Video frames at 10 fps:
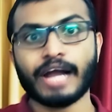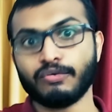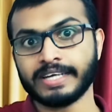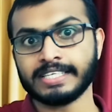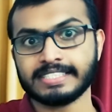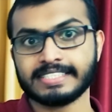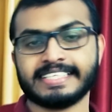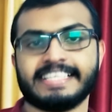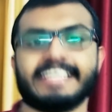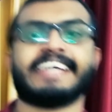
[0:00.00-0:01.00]
Hello friends,
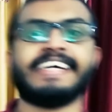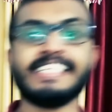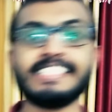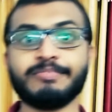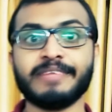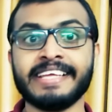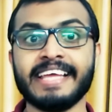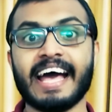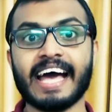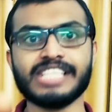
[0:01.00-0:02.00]
it's
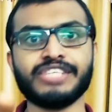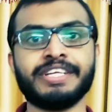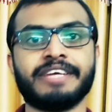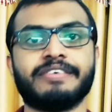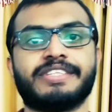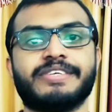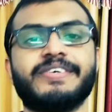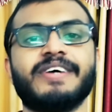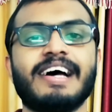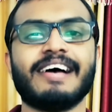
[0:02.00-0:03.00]
me Aswin here with
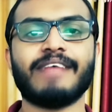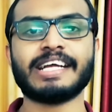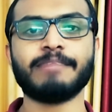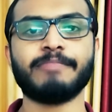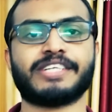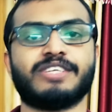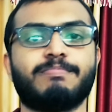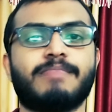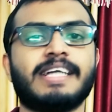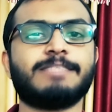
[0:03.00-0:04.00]
you. Welcome back
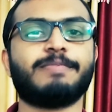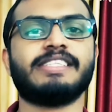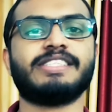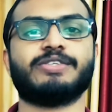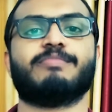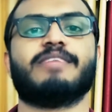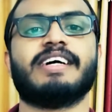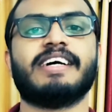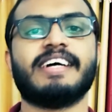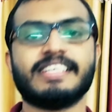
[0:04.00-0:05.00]
to Plus Points
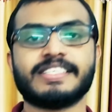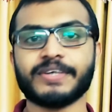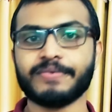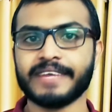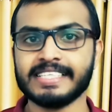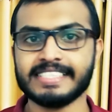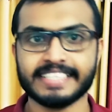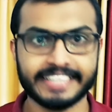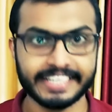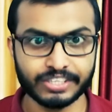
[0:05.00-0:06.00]
Tube. So
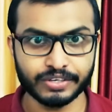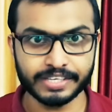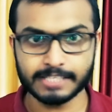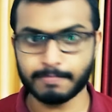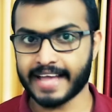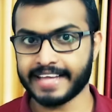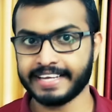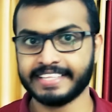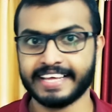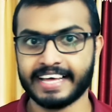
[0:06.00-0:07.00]
friends, TikTok is
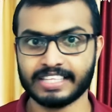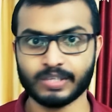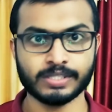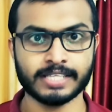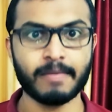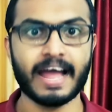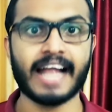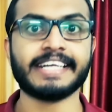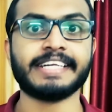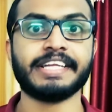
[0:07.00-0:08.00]
back in India through
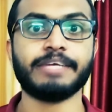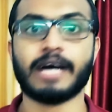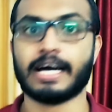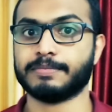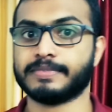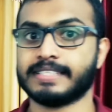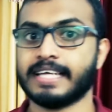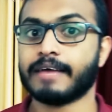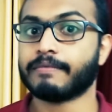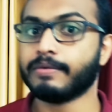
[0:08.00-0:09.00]
some alternative
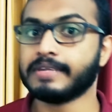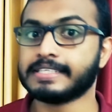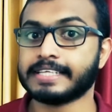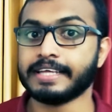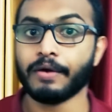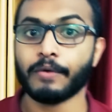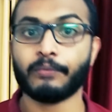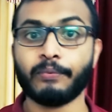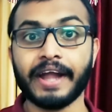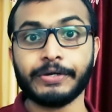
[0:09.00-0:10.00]
apps. We will
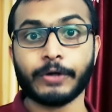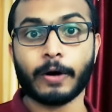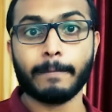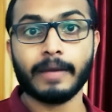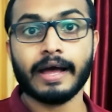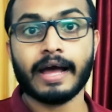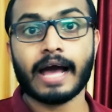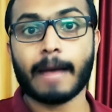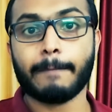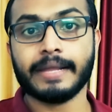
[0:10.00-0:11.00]
see 5
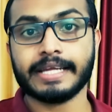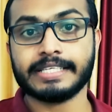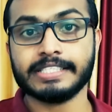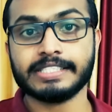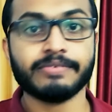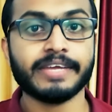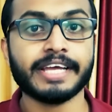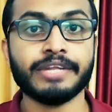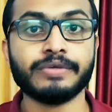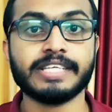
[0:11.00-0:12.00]
top
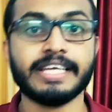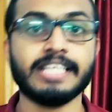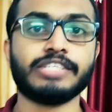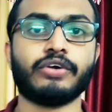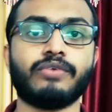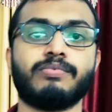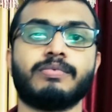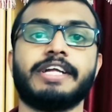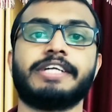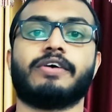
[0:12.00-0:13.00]
applications we can use
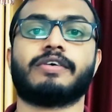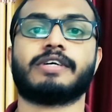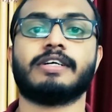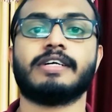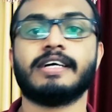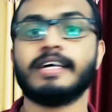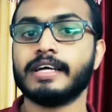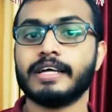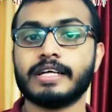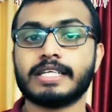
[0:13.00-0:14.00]
instead of TikTok.